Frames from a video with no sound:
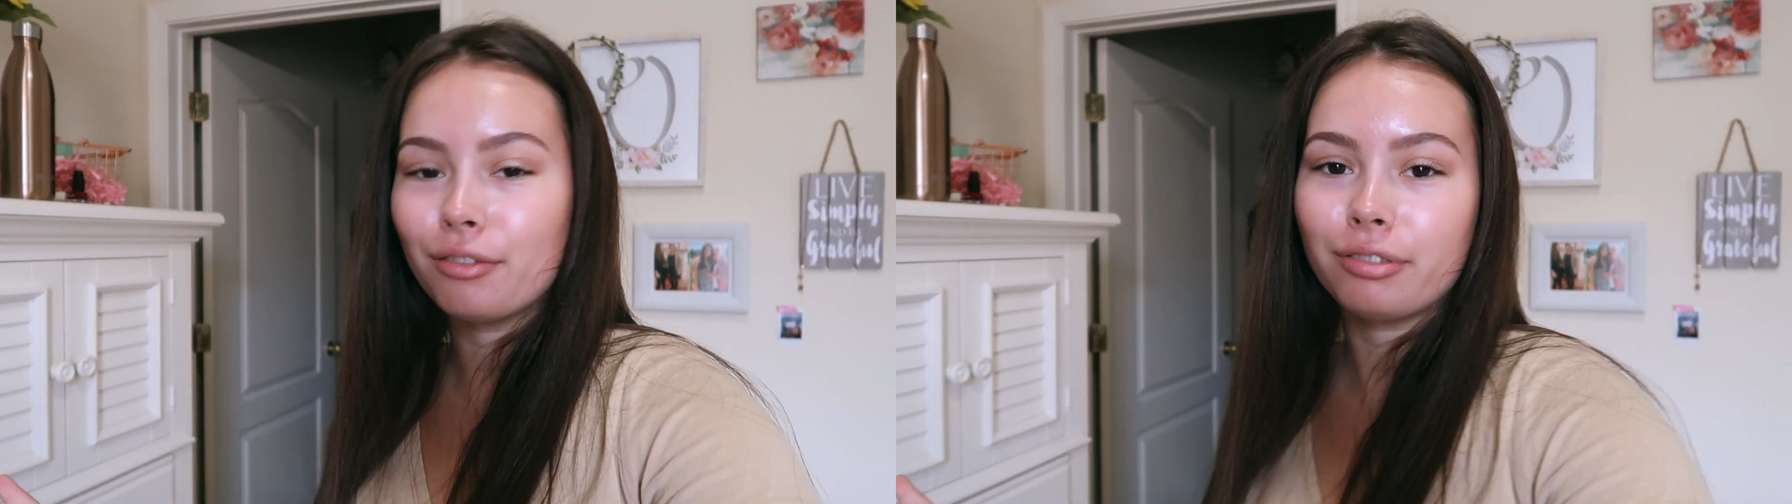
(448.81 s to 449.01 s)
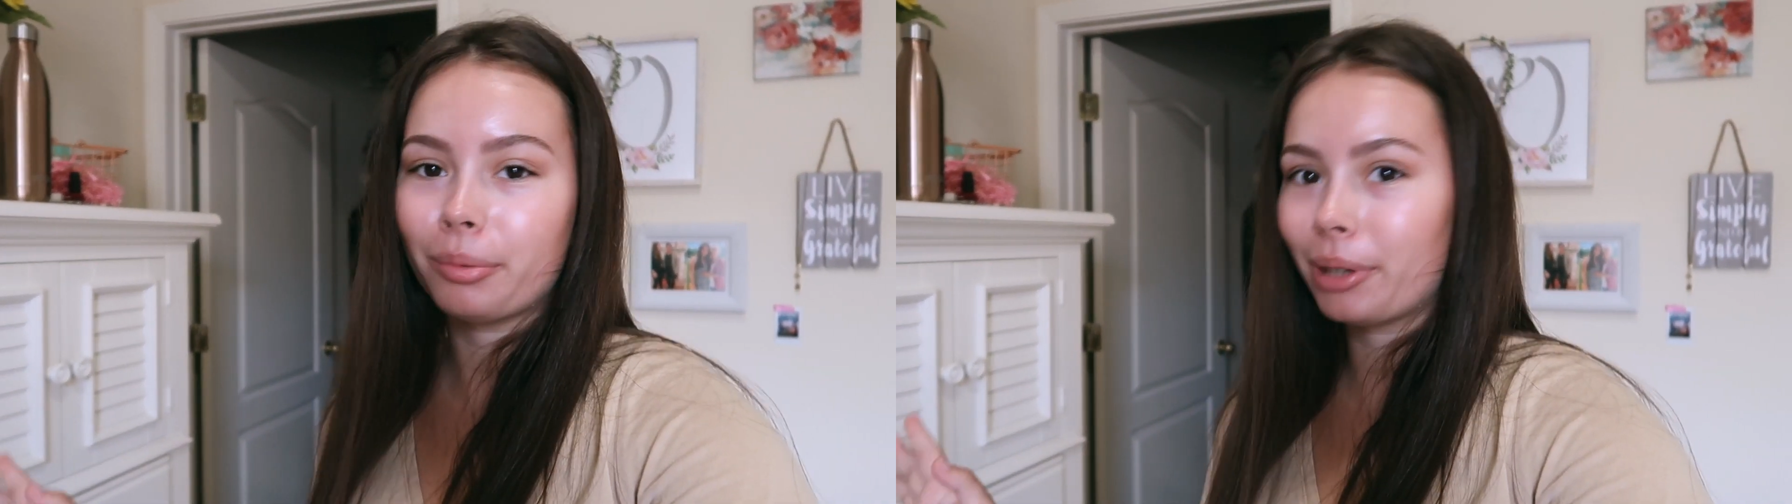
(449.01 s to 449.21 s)

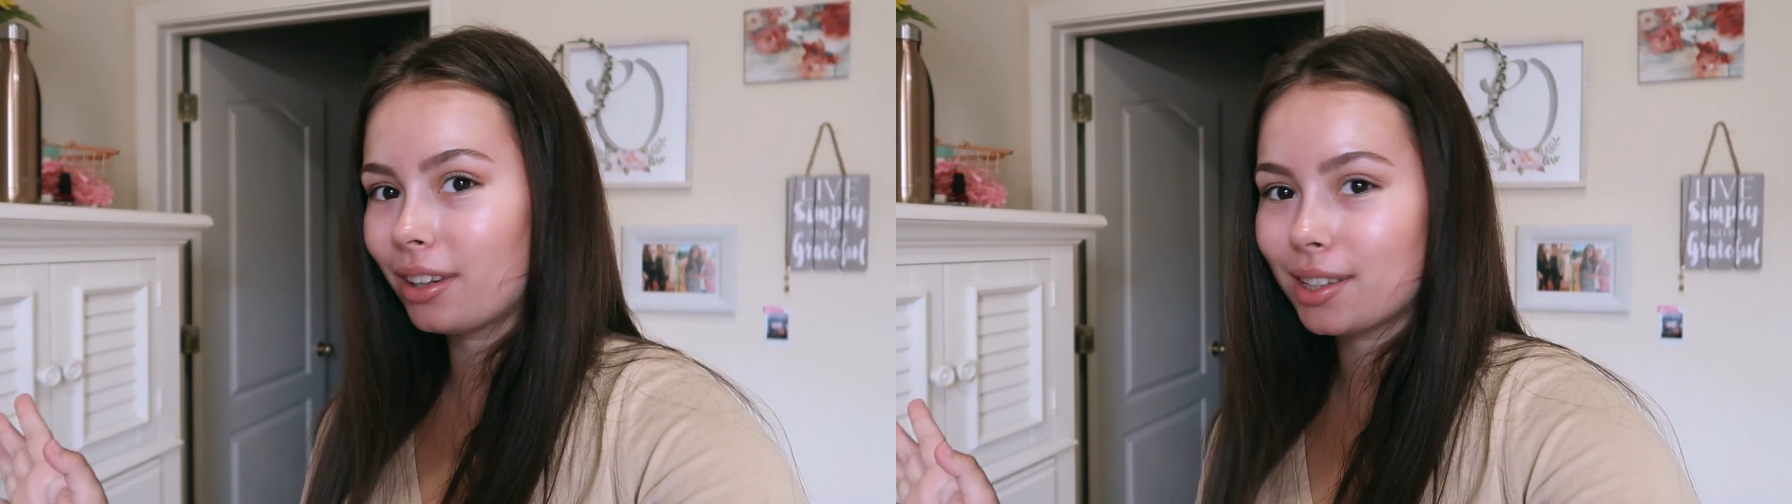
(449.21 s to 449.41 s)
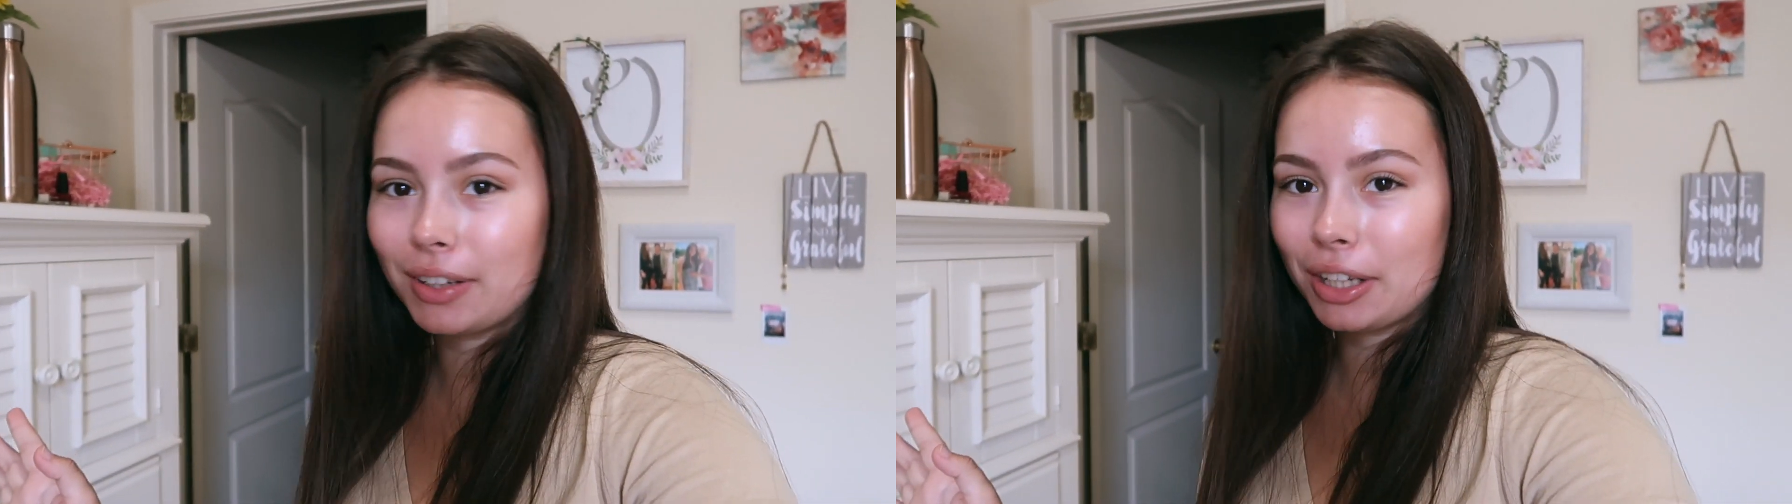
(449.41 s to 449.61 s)
of
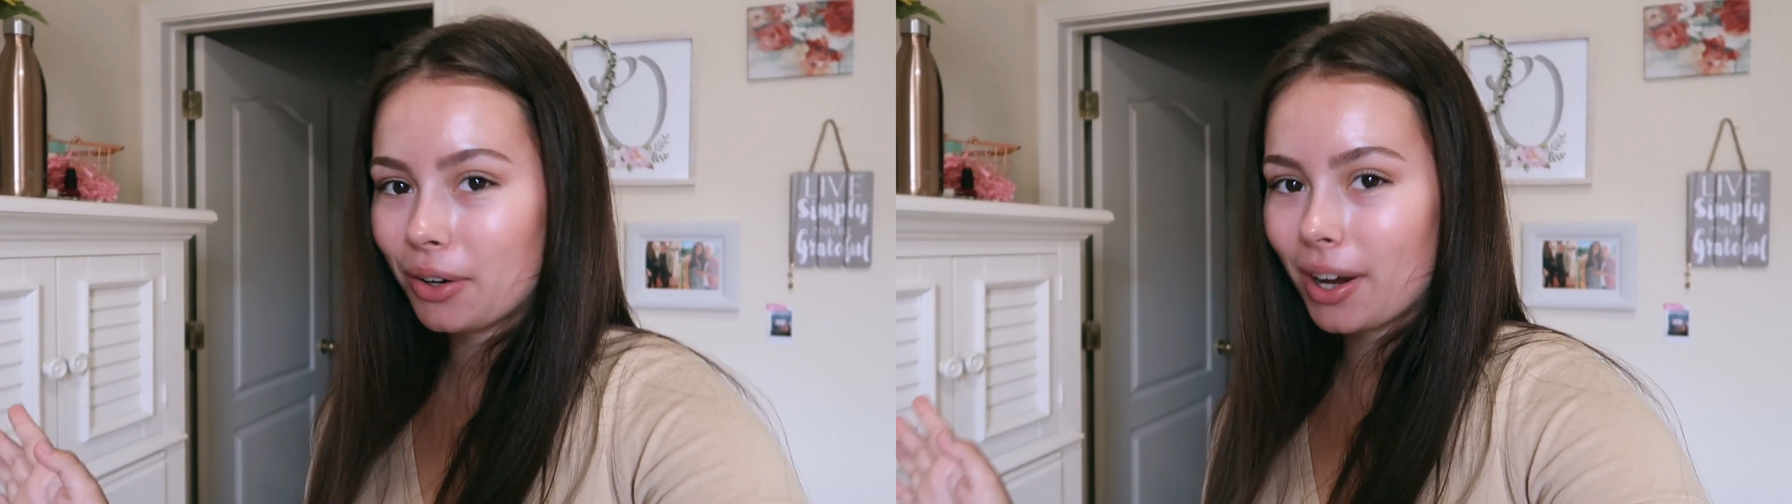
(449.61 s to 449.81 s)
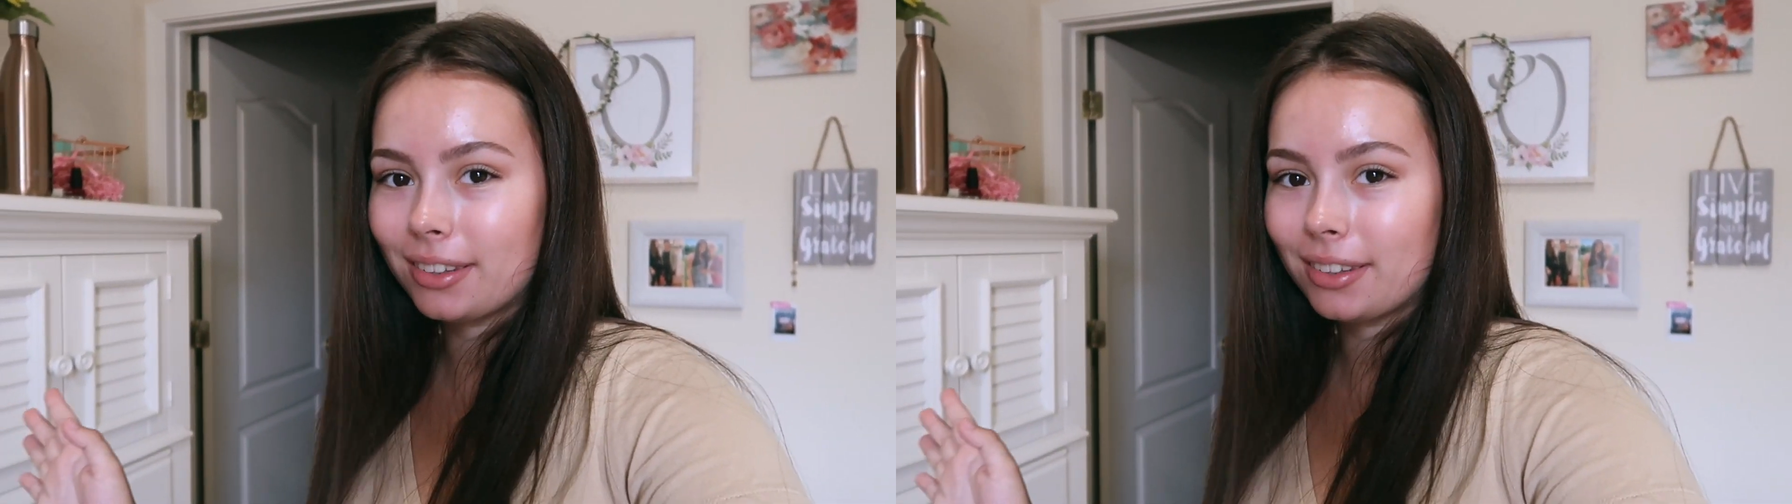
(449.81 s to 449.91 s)
filming this video.